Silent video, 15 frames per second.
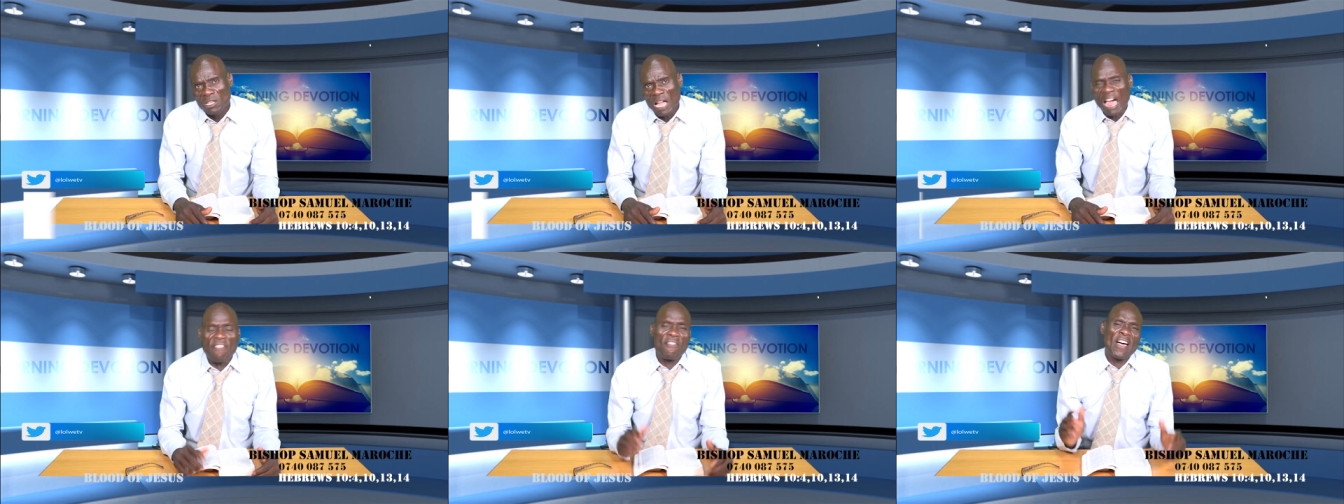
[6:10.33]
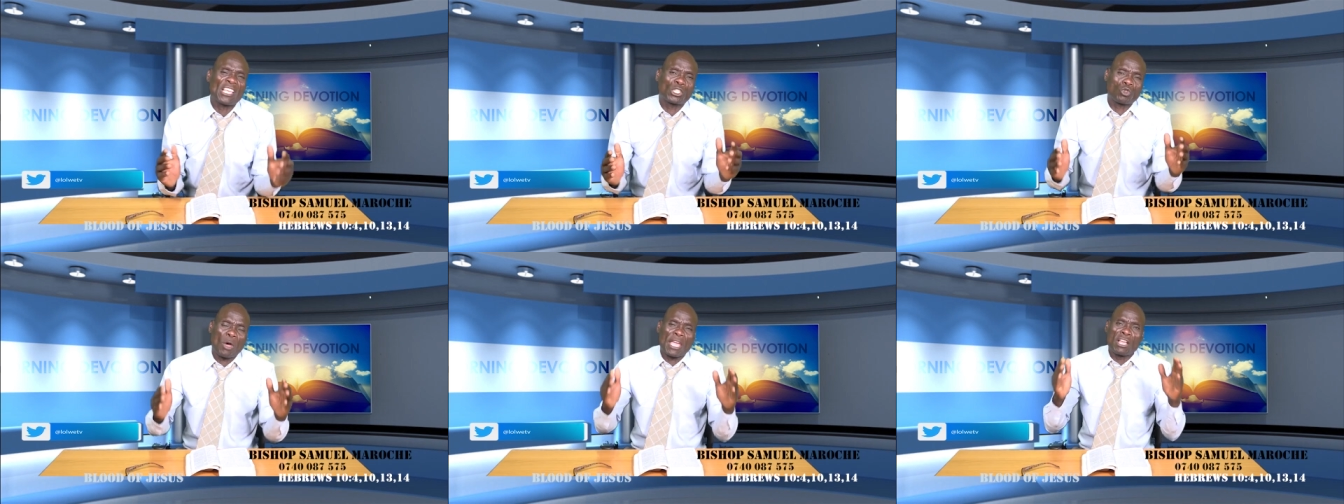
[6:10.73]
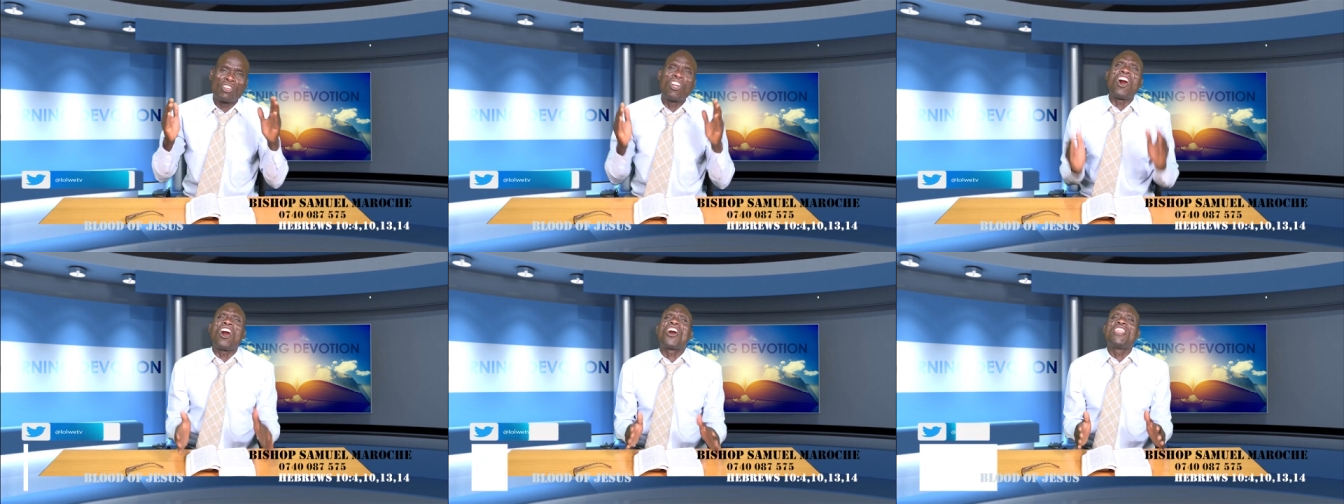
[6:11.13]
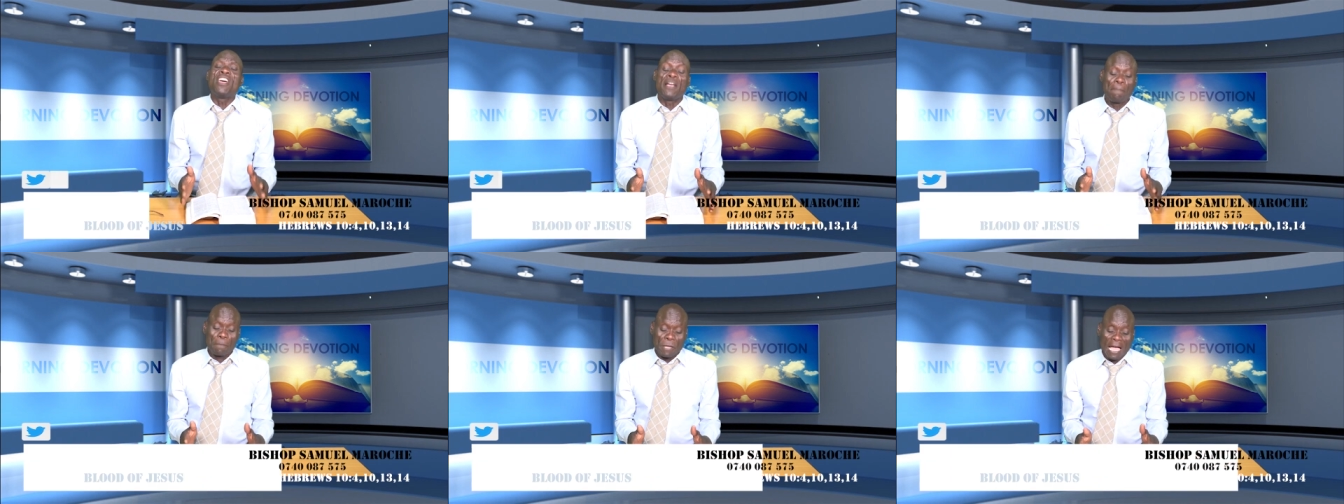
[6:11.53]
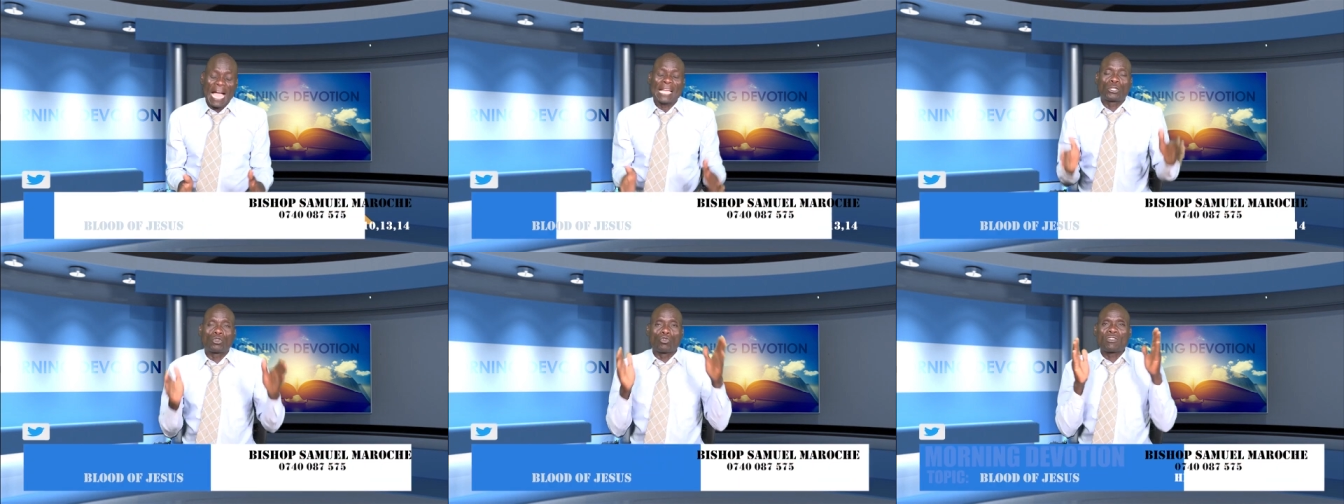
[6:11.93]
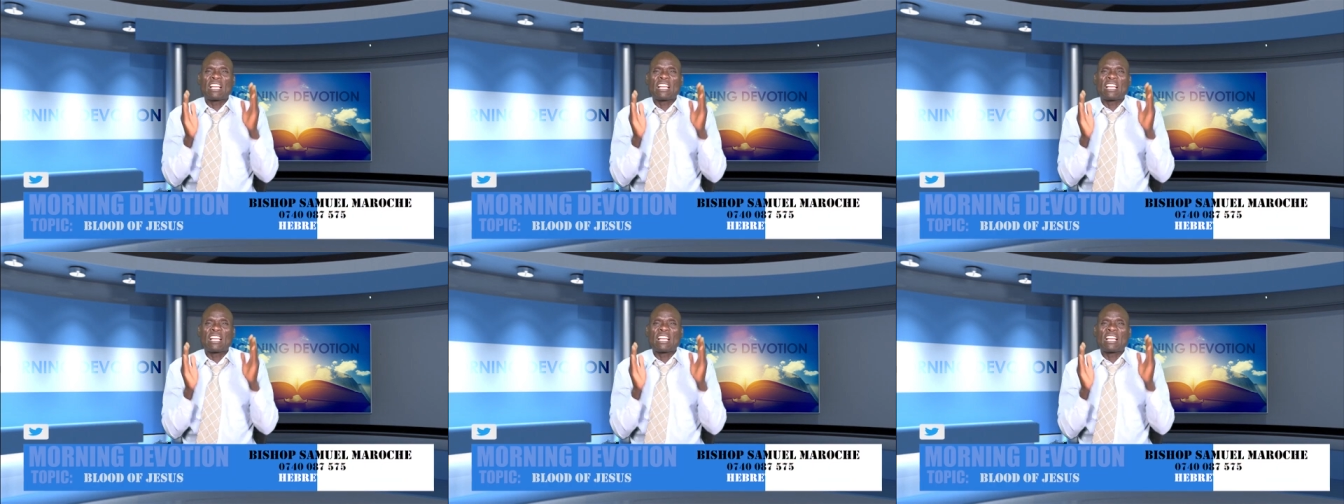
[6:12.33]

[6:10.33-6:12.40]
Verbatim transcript: And that's why God had to